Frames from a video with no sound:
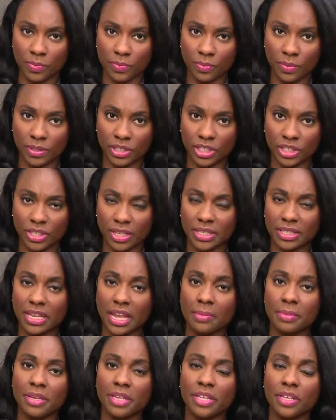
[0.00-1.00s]
which is
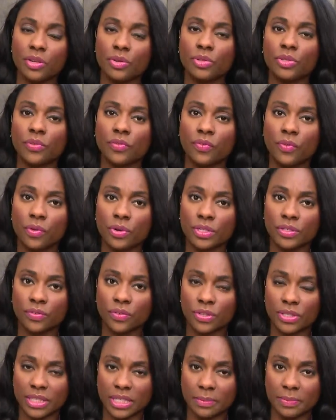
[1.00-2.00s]
examining the use of force
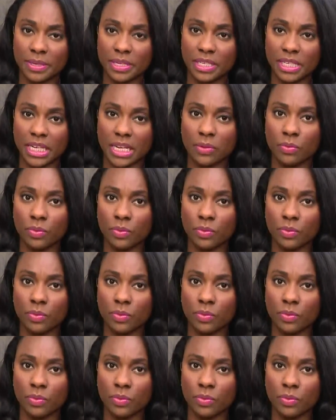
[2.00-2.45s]
for CPD,